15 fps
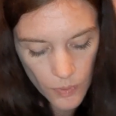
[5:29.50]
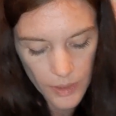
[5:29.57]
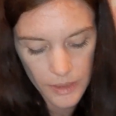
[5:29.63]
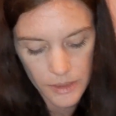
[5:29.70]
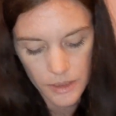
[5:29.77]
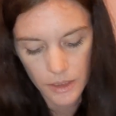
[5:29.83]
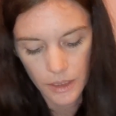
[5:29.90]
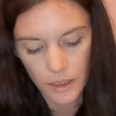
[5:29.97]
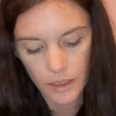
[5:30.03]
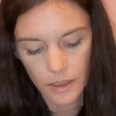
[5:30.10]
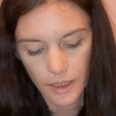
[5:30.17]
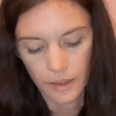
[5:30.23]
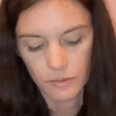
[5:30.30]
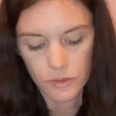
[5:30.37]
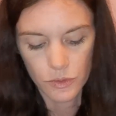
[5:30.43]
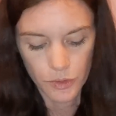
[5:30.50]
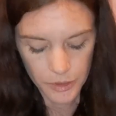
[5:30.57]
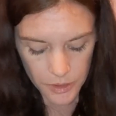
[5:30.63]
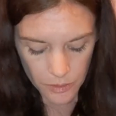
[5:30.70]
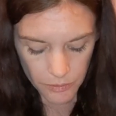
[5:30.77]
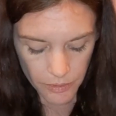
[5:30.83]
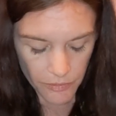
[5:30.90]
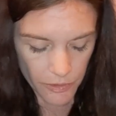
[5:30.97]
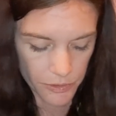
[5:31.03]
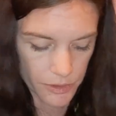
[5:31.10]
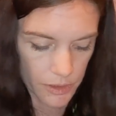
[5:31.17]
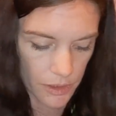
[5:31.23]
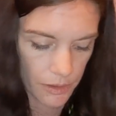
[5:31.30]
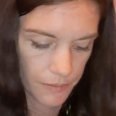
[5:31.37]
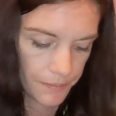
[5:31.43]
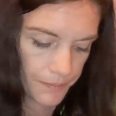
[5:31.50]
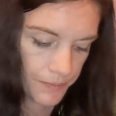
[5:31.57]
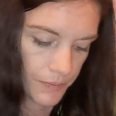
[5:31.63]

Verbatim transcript: is the Knight of Swords in reverse here?